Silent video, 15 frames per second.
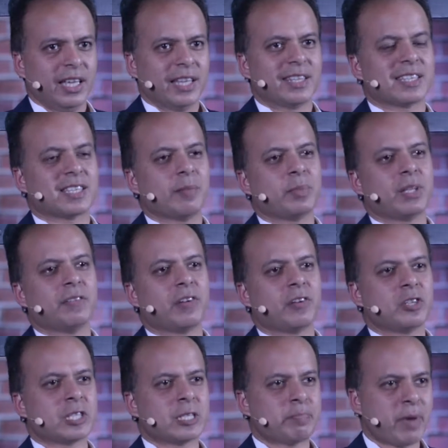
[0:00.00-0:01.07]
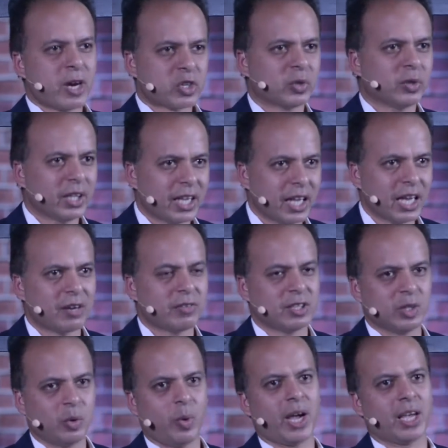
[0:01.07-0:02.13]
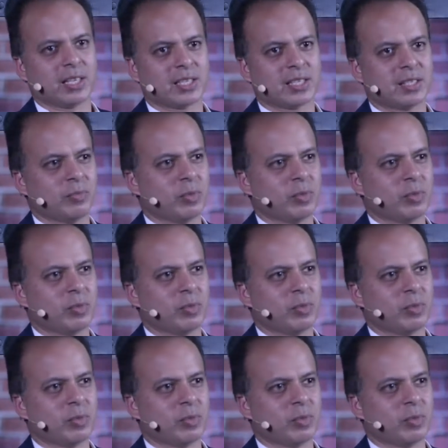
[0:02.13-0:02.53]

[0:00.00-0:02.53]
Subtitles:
There's something very special here in the West,